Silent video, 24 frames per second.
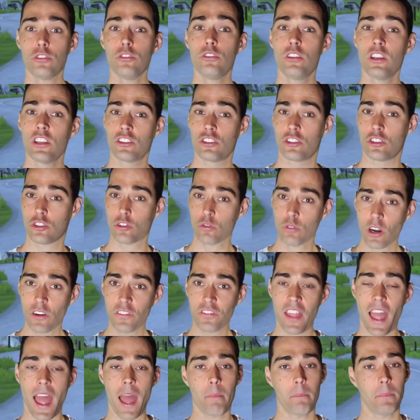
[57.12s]
to the
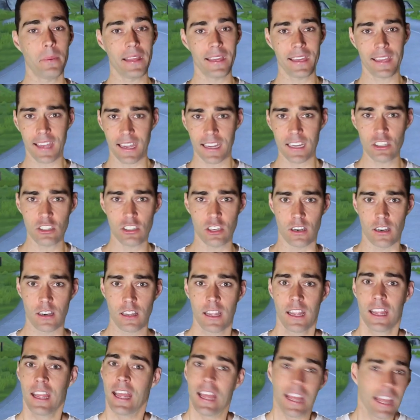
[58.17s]
Zwift
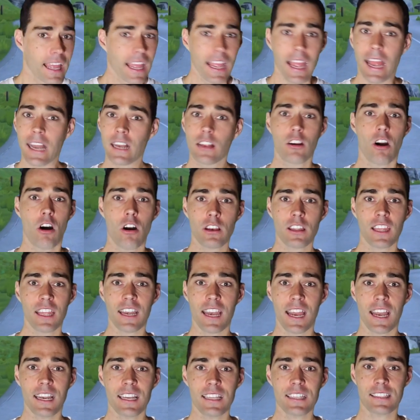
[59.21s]
application. It can't
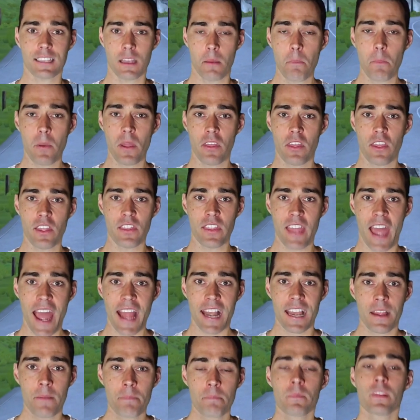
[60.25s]
get any simpler than
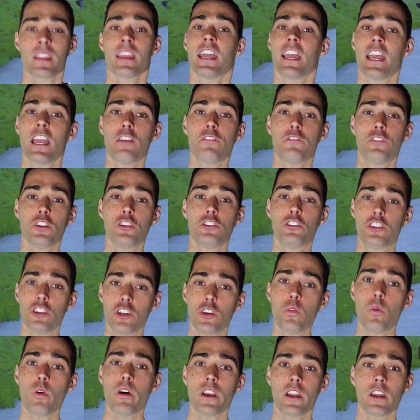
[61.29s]
that. If you
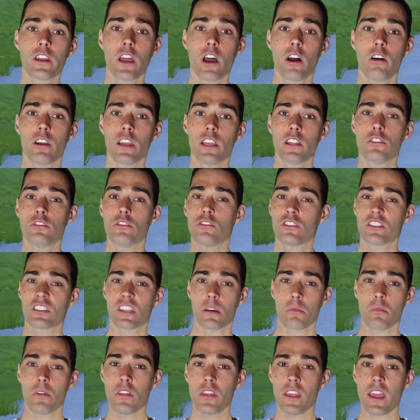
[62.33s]
do want to go into
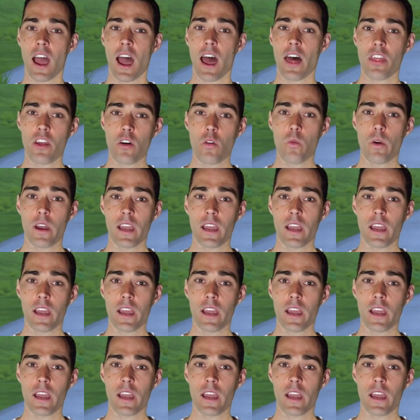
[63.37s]
some of the other